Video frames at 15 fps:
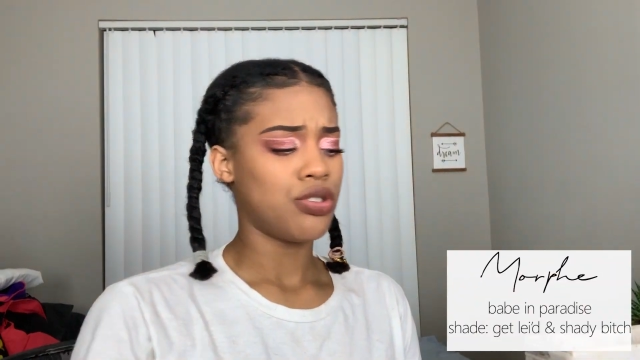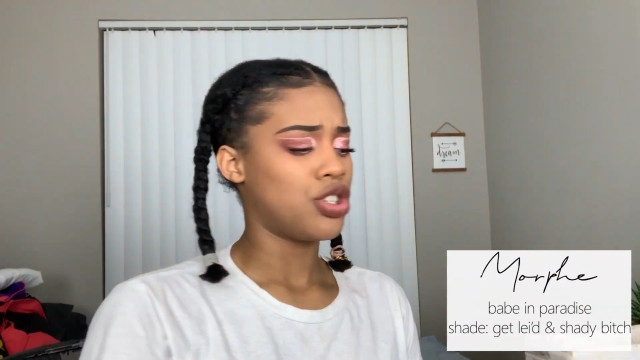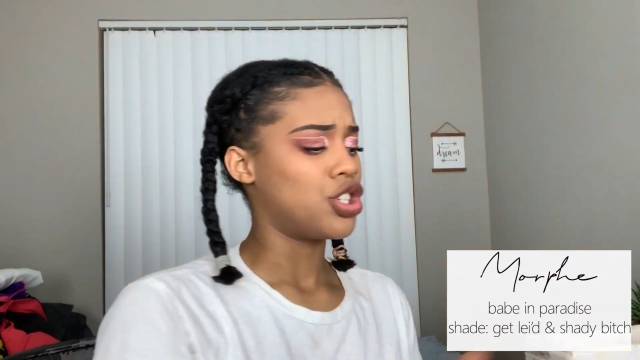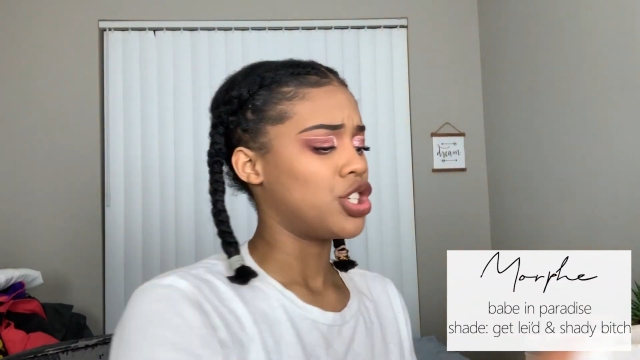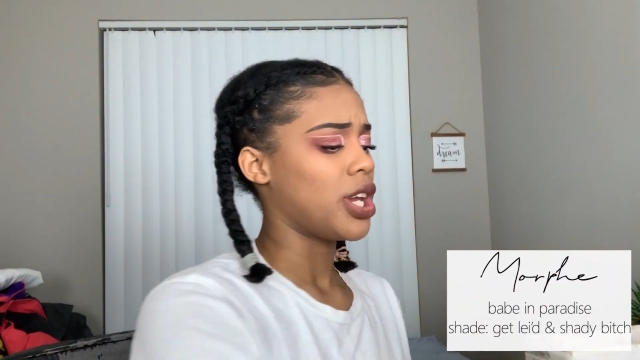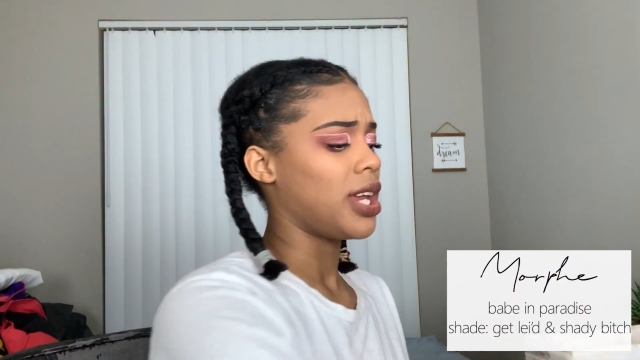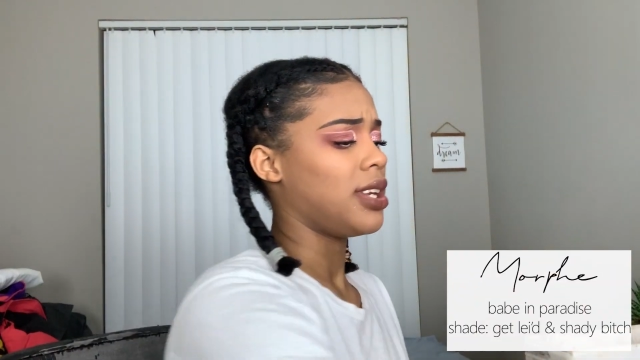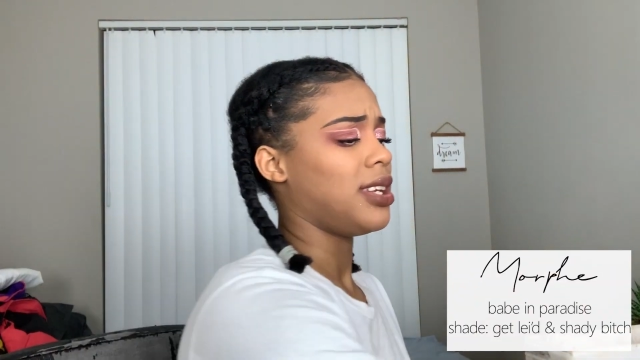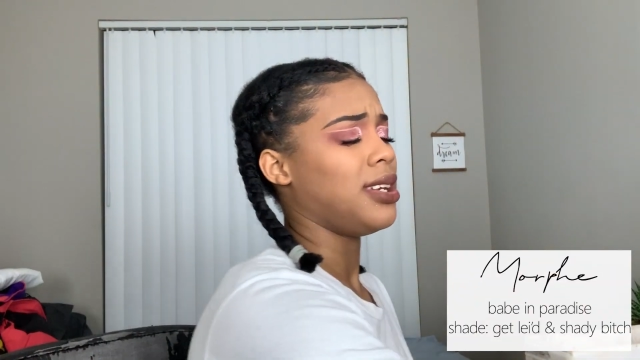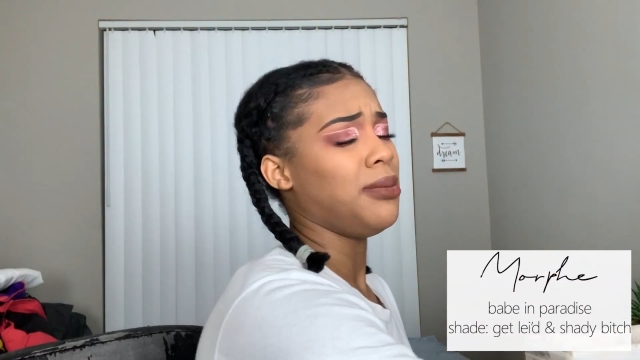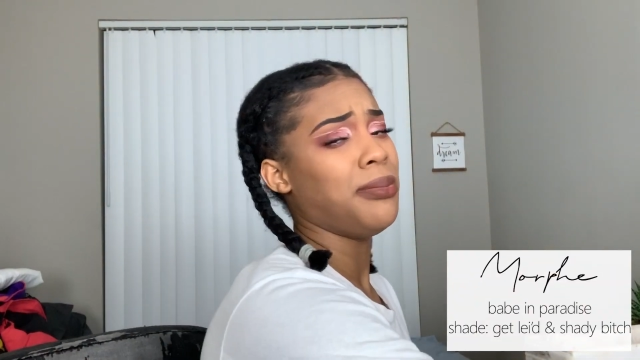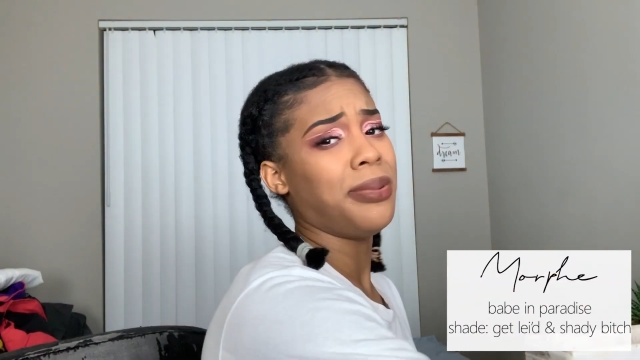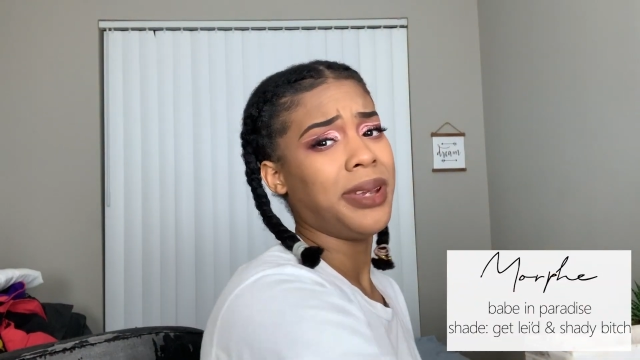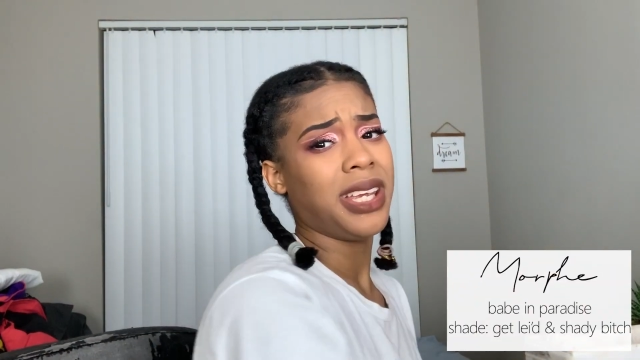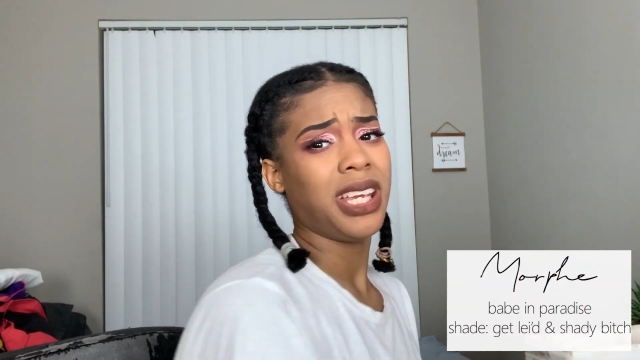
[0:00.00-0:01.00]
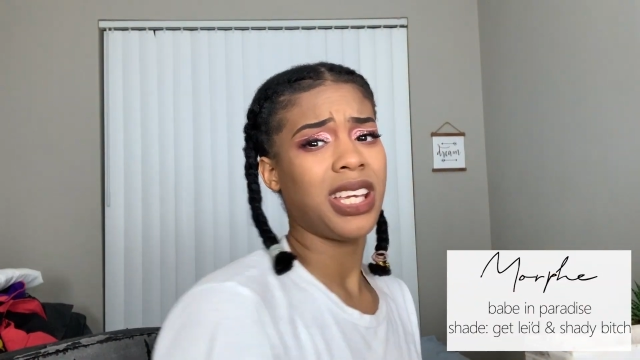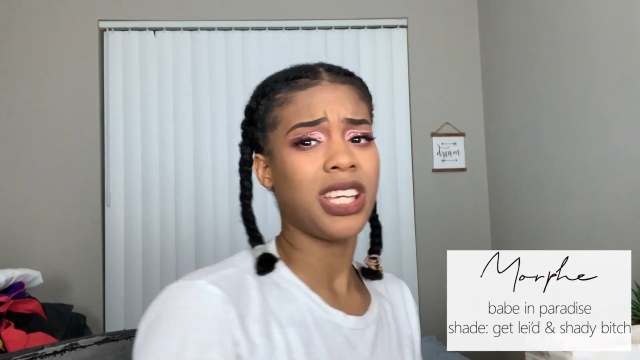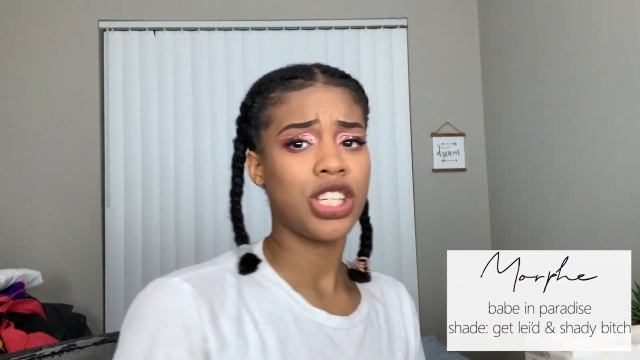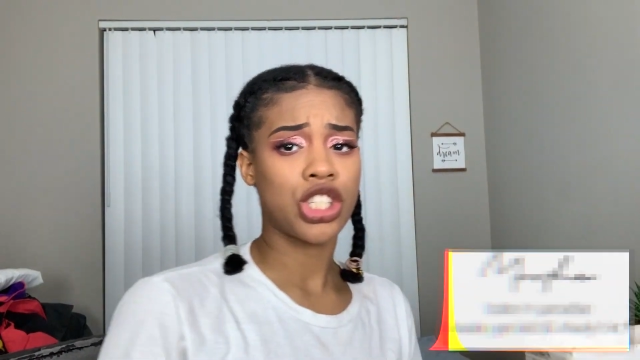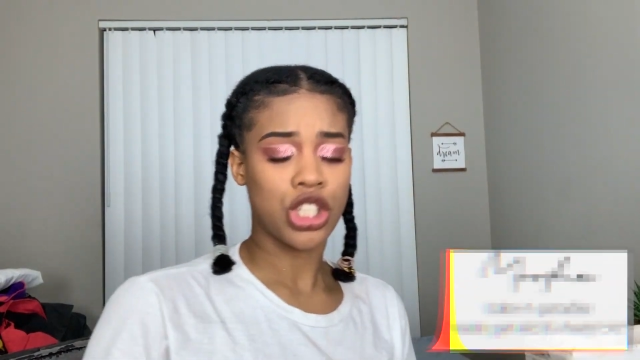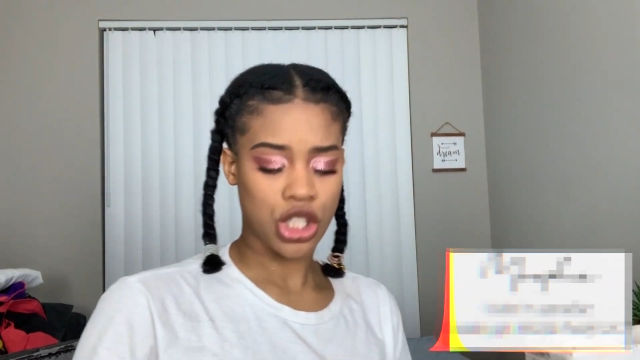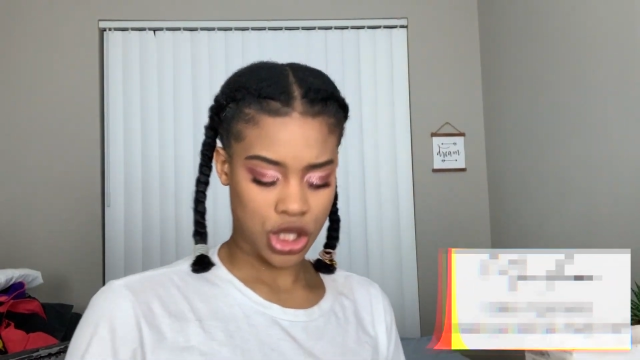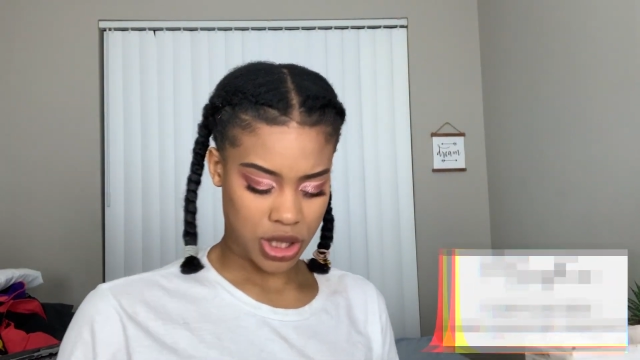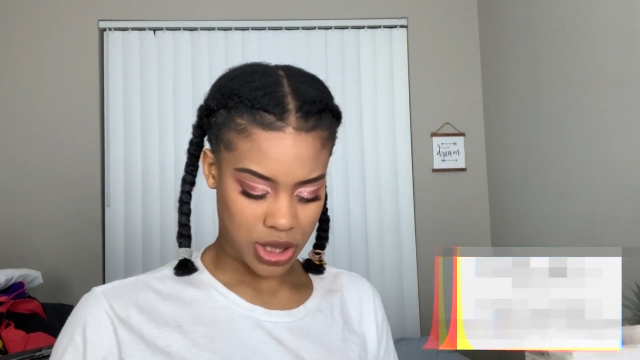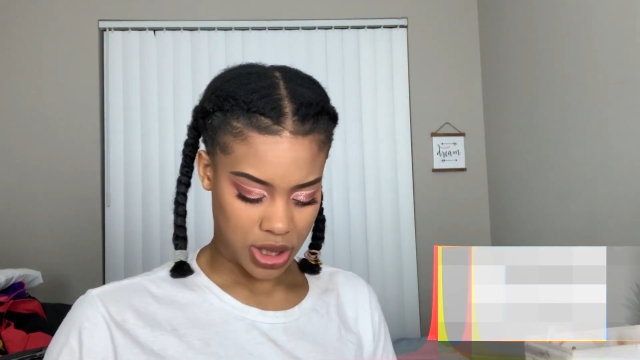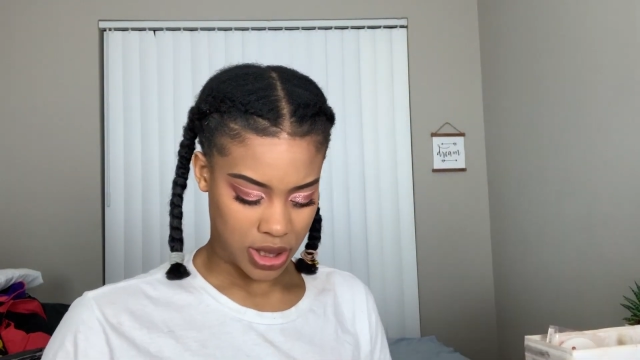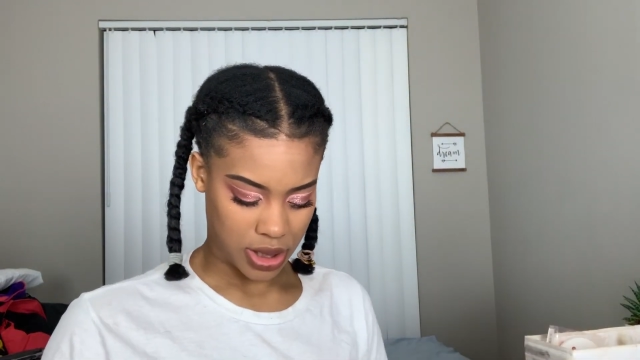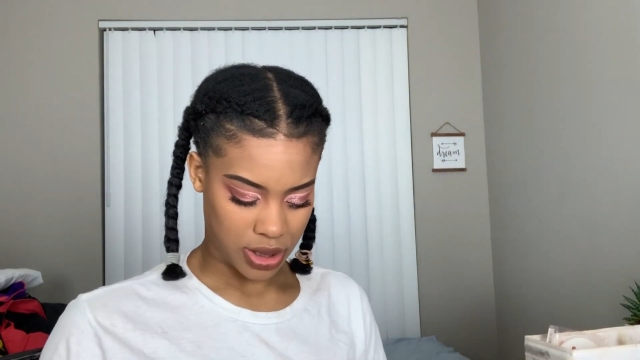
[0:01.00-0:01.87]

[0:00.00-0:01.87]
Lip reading: shady bitch.